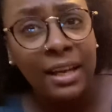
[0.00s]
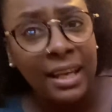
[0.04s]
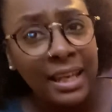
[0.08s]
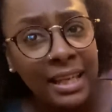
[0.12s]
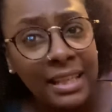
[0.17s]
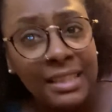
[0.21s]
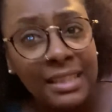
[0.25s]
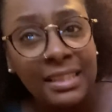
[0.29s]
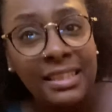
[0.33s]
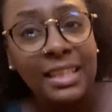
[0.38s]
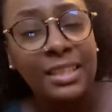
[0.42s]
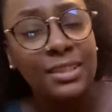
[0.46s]

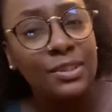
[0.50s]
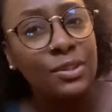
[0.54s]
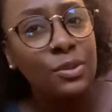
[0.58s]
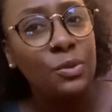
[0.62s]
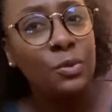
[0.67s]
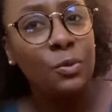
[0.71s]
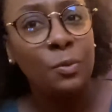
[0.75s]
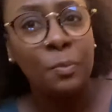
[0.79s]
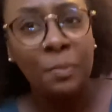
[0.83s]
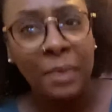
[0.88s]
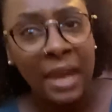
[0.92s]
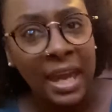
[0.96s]
ancestor
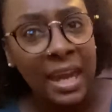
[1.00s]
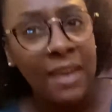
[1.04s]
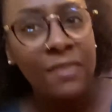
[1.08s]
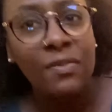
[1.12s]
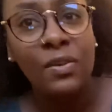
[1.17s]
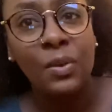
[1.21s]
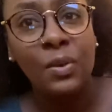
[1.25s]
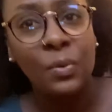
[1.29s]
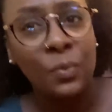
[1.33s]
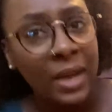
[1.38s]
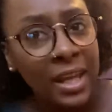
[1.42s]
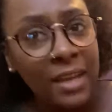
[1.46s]
who paved
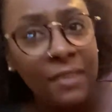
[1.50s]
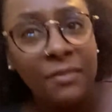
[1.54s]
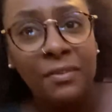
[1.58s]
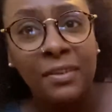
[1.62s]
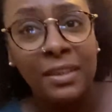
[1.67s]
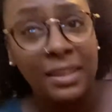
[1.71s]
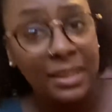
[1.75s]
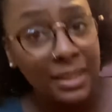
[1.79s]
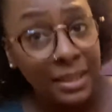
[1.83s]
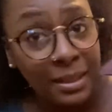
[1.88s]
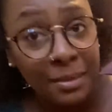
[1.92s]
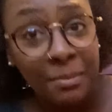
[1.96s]
the way for
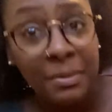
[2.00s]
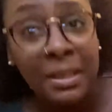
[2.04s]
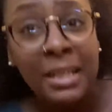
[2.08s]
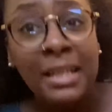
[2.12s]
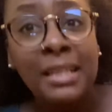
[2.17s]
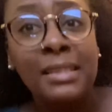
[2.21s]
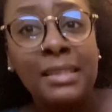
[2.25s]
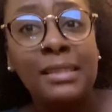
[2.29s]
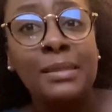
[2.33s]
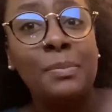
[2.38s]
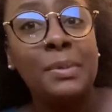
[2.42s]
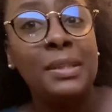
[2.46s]
them
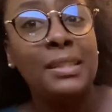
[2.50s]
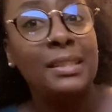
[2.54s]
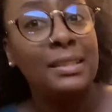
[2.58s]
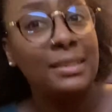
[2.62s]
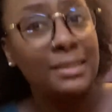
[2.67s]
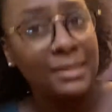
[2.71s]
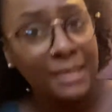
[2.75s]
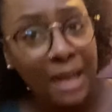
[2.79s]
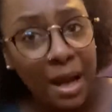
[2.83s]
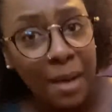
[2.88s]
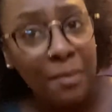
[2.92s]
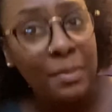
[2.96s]
to be the
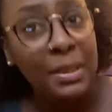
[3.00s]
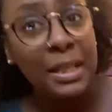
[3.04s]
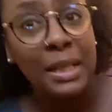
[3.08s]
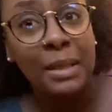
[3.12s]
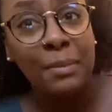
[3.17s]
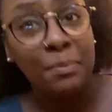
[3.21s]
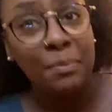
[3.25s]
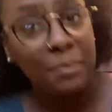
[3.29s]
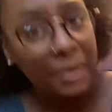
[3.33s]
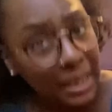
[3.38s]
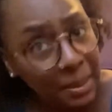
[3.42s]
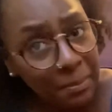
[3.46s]

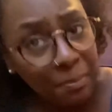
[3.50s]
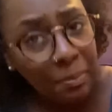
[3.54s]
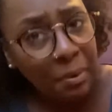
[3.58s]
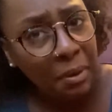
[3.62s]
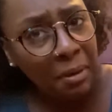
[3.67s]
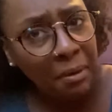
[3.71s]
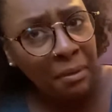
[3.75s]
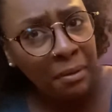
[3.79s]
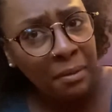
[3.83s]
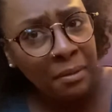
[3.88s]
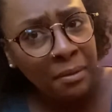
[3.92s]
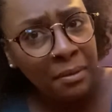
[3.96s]
dominant
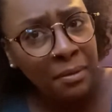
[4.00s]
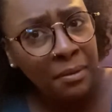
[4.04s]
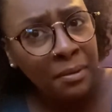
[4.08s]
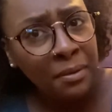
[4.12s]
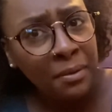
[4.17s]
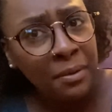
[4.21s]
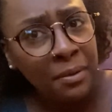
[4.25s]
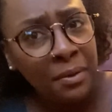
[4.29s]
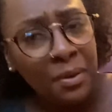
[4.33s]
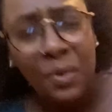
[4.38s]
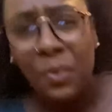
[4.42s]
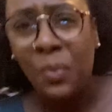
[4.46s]
people?
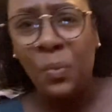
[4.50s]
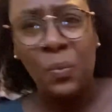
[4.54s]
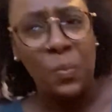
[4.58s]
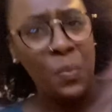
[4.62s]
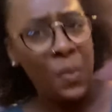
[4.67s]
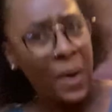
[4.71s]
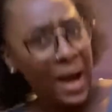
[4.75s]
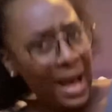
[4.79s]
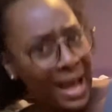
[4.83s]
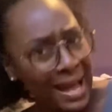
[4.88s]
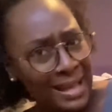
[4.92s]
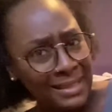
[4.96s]

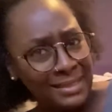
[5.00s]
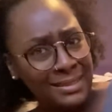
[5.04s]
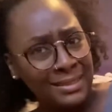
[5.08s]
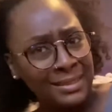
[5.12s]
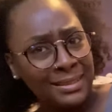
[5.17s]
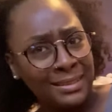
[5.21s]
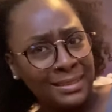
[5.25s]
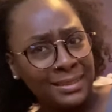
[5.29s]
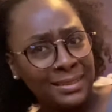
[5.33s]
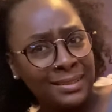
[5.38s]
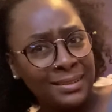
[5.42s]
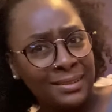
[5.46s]
What?
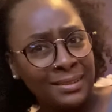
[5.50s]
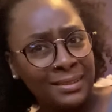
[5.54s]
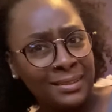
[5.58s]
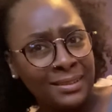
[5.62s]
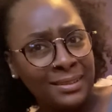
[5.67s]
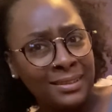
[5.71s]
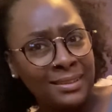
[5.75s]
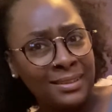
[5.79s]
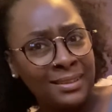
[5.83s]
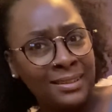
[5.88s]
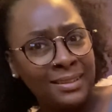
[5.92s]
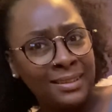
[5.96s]

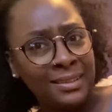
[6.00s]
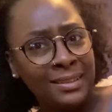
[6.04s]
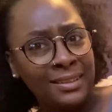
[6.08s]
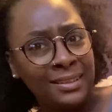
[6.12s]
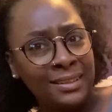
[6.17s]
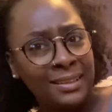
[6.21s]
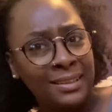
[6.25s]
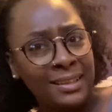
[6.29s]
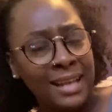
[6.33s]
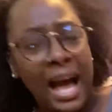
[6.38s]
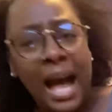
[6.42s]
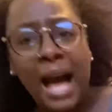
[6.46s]

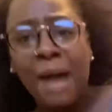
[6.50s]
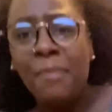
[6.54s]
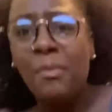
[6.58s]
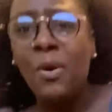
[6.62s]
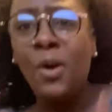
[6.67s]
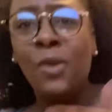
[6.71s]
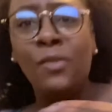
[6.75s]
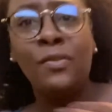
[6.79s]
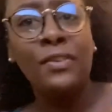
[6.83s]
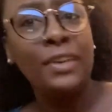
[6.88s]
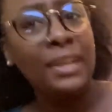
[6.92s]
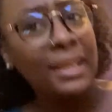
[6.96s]
I'm
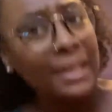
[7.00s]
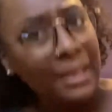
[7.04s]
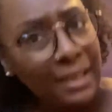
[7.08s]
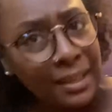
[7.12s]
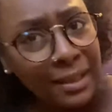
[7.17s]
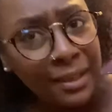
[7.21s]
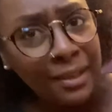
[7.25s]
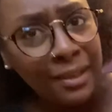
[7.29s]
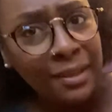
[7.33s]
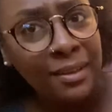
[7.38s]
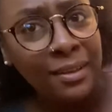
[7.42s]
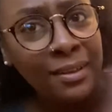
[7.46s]
over
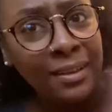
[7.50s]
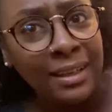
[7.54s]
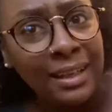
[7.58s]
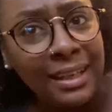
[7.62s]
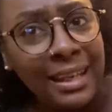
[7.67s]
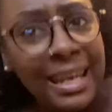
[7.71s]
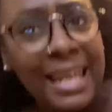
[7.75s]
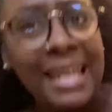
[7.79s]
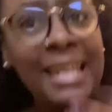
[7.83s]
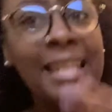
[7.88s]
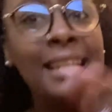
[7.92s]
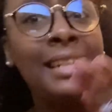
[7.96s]
here
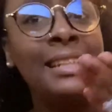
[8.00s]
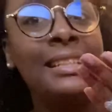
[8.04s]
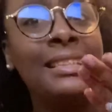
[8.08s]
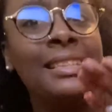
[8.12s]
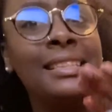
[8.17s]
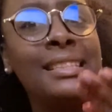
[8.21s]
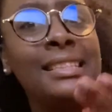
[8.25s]
in